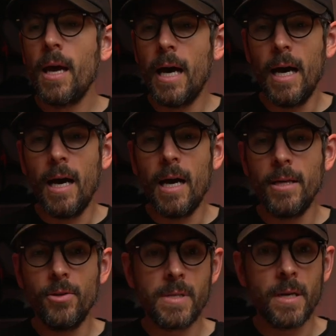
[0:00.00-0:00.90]
uh,
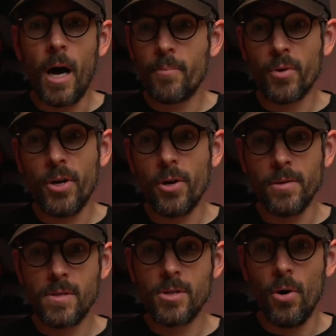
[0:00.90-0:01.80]
using op
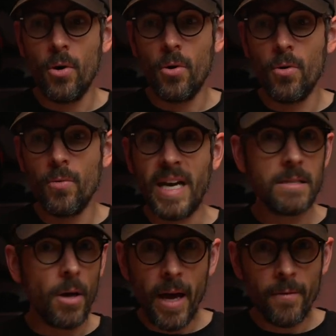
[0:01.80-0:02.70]
returns. So
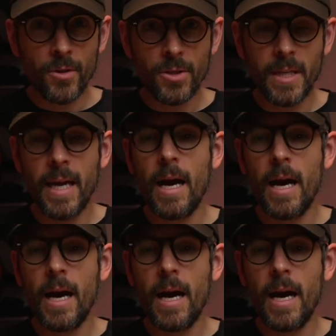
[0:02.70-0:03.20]
that's all I have for today.